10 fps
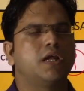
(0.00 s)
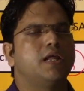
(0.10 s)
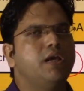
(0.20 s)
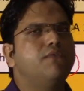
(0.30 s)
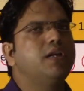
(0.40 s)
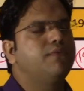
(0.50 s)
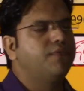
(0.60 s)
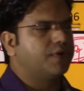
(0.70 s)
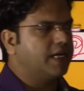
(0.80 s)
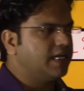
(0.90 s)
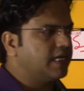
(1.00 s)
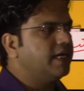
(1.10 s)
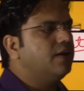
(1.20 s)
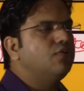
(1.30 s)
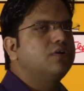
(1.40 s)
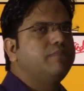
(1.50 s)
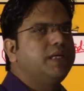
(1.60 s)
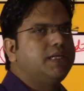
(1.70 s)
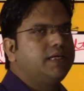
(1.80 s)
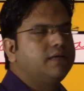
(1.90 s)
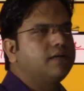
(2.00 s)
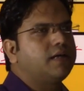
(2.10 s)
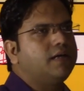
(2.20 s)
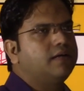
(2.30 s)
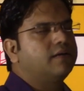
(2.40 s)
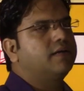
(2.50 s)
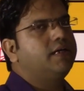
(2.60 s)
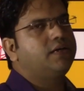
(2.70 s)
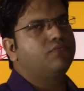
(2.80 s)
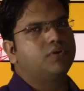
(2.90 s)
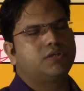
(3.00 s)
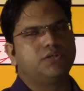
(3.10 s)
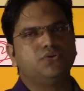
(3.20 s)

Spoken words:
And even if it cannot be taken care, right, what